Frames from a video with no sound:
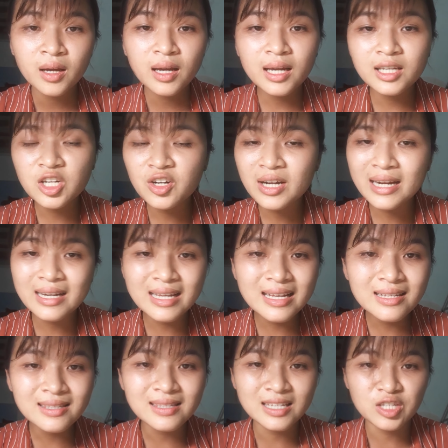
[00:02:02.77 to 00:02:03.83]
It's not that
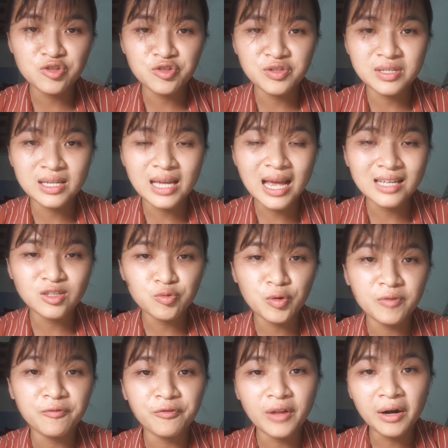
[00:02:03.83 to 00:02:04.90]
easy to see as
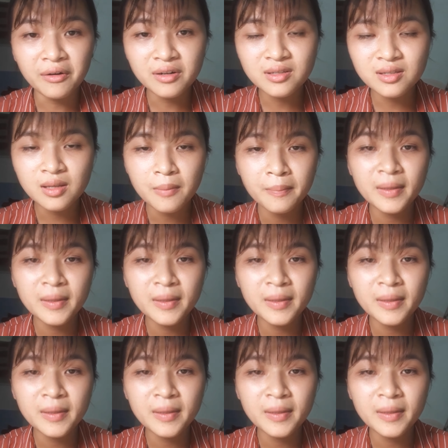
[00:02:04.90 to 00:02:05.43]
with flowers,